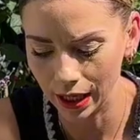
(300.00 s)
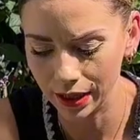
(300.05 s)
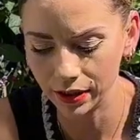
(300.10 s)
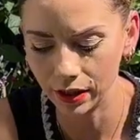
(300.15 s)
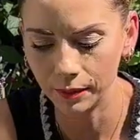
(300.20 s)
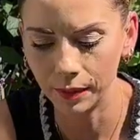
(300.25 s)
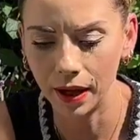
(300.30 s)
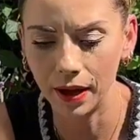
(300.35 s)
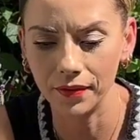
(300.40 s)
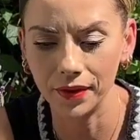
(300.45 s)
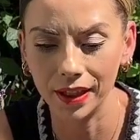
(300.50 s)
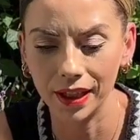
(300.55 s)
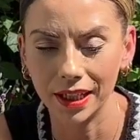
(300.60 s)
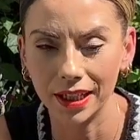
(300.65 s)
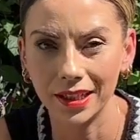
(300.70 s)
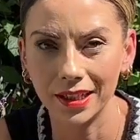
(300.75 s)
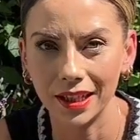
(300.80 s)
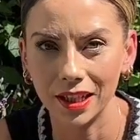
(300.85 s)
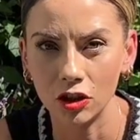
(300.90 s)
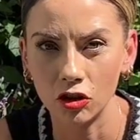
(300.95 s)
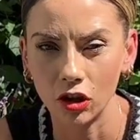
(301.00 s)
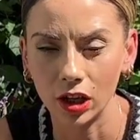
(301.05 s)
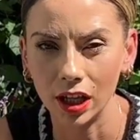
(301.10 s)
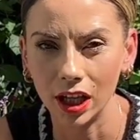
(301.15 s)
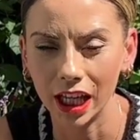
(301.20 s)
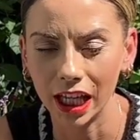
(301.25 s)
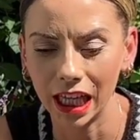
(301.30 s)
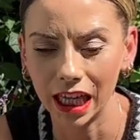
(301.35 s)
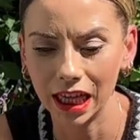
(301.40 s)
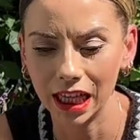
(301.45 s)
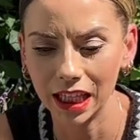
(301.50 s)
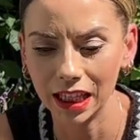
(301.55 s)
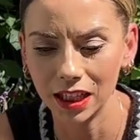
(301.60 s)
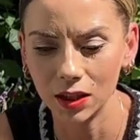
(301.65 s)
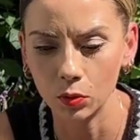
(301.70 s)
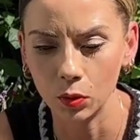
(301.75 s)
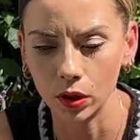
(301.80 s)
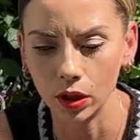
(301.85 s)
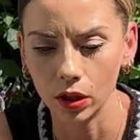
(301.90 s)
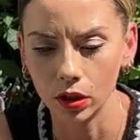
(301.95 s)
end up having a seed tray like
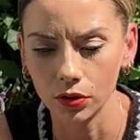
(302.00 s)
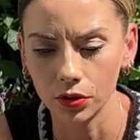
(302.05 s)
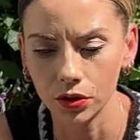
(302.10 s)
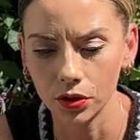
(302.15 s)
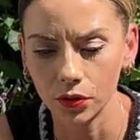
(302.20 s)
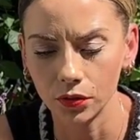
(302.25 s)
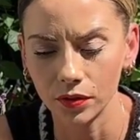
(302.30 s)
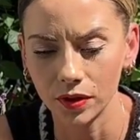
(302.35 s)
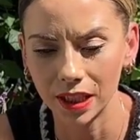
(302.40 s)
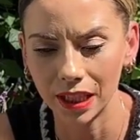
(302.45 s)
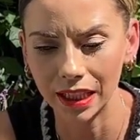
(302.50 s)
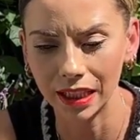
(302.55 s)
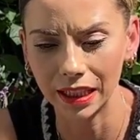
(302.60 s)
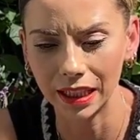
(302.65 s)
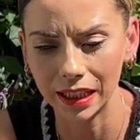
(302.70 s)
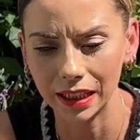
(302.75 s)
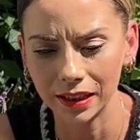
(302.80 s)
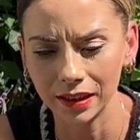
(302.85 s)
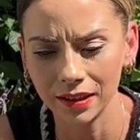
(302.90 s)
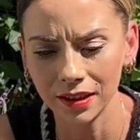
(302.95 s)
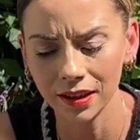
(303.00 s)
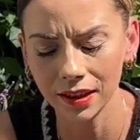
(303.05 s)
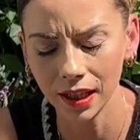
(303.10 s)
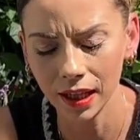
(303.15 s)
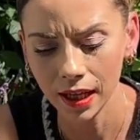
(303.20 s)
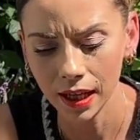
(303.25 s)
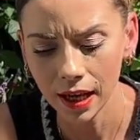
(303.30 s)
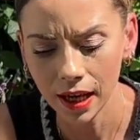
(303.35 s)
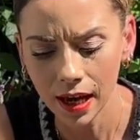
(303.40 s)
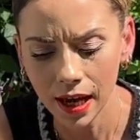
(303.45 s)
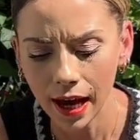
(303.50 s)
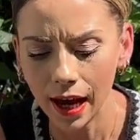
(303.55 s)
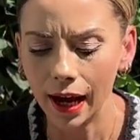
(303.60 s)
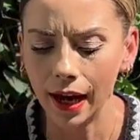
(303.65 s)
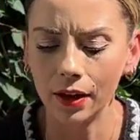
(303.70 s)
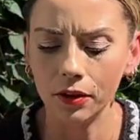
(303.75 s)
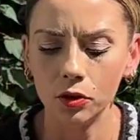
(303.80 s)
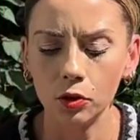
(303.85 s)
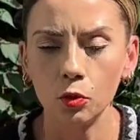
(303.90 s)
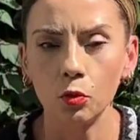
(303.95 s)
this with lots of seedlings.
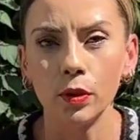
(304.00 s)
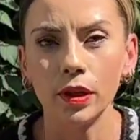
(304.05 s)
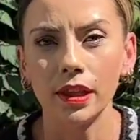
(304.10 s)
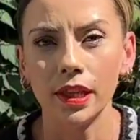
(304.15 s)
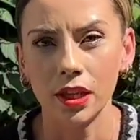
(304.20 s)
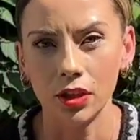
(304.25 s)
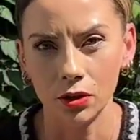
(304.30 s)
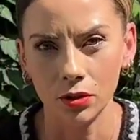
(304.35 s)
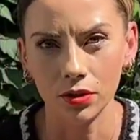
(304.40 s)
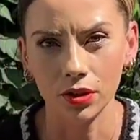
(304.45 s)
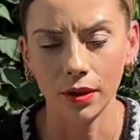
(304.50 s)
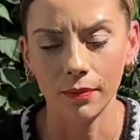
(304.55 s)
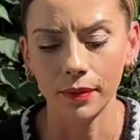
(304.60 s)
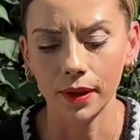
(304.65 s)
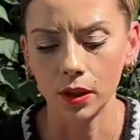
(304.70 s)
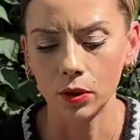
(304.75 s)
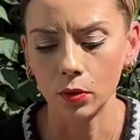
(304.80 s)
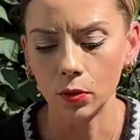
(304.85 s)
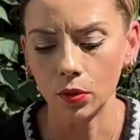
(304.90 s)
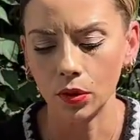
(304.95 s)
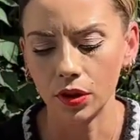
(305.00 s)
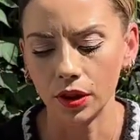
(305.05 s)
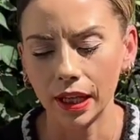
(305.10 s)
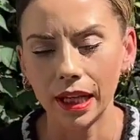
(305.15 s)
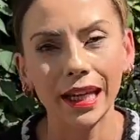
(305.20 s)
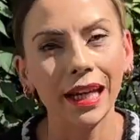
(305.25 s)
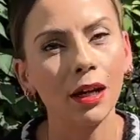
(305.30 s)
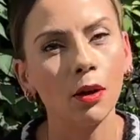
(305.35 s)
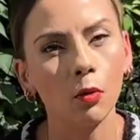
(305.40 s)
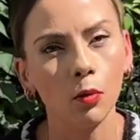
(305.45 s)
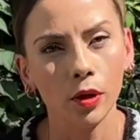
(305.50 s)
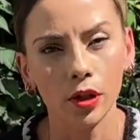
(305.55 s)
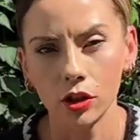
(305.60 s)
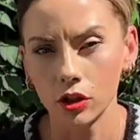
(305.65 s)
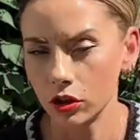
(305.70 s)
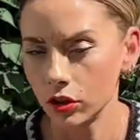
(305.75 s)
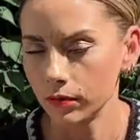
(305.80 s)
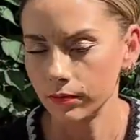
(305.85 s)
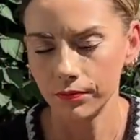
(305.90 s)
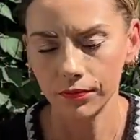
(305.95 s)
And we then do something called thinning out,
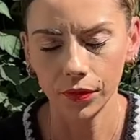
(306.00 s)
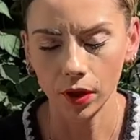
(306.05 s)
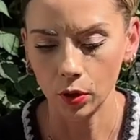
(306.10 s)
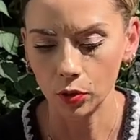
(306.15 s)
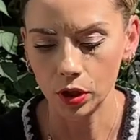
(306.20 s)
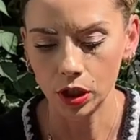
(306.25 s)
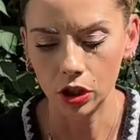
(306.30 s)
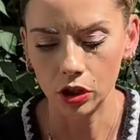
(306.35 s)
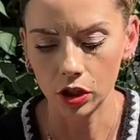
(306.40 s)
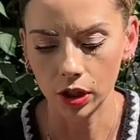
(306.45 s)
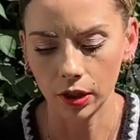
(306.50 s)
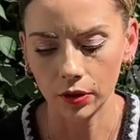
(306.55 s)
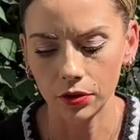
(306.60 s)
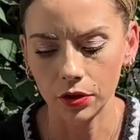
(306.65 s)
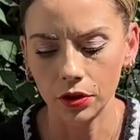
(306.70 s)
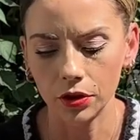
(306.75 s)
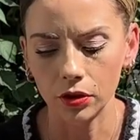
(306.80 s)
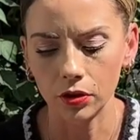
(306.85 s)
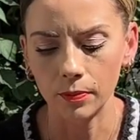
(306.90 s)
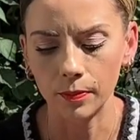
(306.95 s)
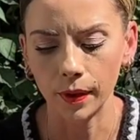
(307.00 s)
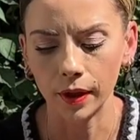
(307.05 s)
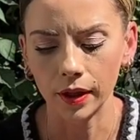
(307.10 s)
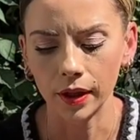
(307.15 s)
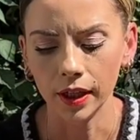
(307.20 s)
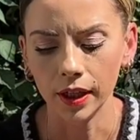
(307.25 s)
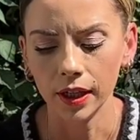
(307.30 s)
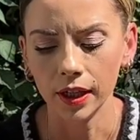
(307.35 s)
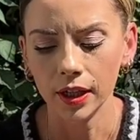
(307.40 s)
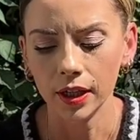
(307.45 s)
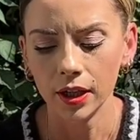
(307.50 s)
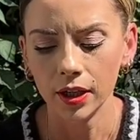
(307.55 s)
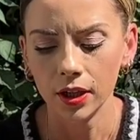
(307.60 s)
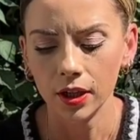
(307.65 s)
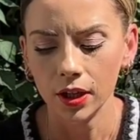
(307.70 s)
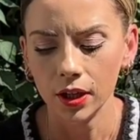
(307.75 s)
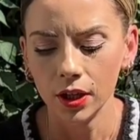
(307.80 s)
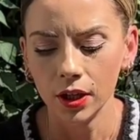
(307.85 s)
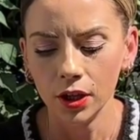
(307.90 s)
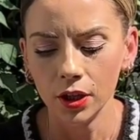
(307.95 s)
which I'll teach you how to do. But
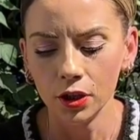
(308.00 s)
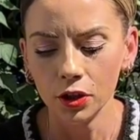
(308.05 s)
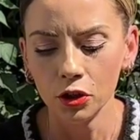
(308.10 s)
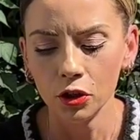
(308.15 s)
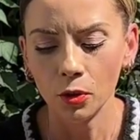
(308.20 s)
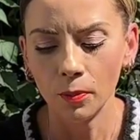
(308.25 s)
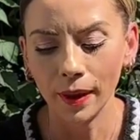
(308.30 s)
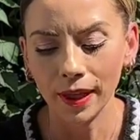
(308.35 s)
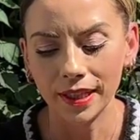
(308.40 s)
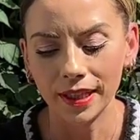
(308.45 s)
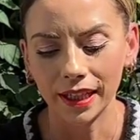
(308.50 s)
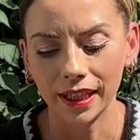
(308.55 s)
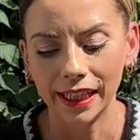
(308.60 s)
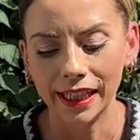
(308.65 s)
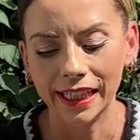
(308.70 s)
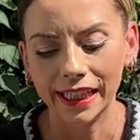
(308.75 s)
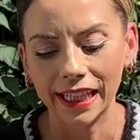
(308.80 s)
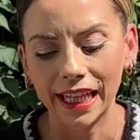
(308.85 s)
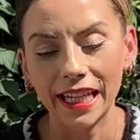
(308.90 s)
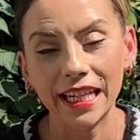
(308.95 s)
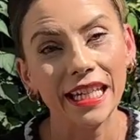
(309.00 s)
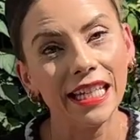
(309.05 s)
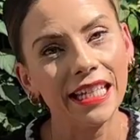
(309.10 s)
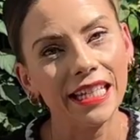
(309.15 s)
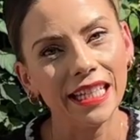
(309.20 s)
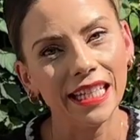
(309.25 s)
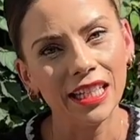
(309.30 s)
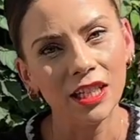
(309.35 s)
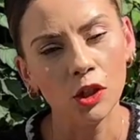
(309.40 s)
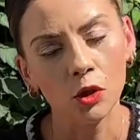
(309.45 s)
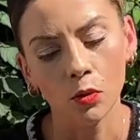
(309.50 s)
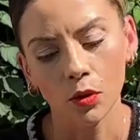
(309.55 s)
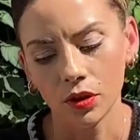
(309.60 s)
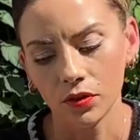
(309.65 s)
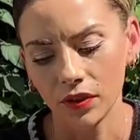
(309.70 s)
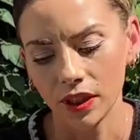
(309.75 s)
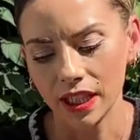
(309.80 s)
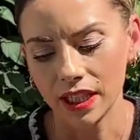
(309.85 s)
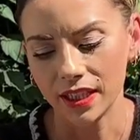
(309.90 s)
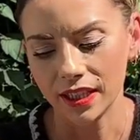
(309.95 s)
you're basically going to need each one
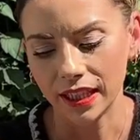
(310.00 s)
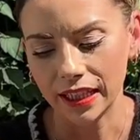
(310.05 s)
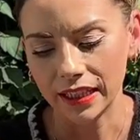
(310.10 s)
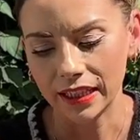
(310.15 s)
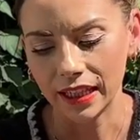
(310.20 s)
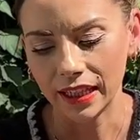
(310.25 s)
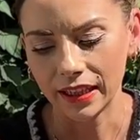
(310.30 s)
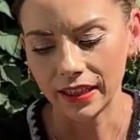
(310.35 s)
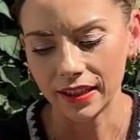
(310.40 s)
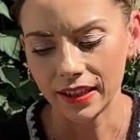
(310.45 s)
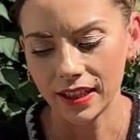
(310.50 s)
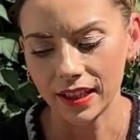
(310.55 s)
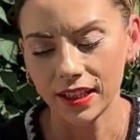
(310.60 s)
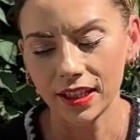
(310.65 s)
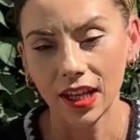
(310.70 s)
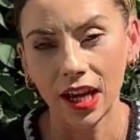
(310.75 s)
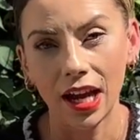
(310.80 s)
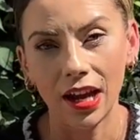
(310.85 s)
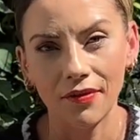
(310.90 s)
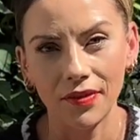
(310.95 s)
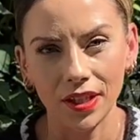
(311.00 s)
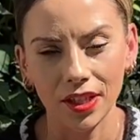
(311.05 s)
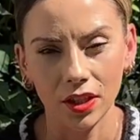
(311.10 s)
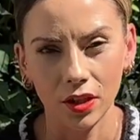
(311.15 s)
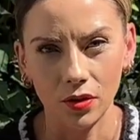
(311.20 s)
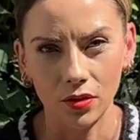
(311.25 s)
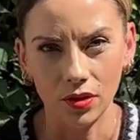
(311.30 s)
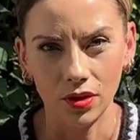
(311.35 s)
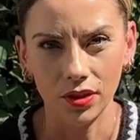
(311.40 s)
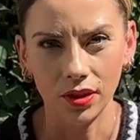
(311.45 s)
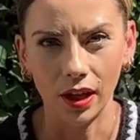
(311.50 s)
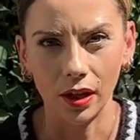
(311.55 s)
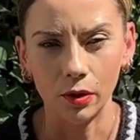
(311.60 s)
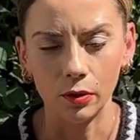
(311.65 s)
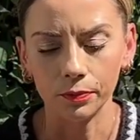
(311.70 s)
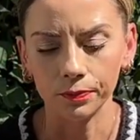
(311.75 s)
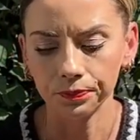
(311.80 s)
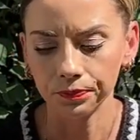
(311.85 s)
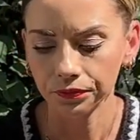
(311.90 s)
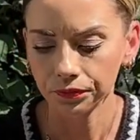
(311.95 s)
of these seedlings to have its own cell.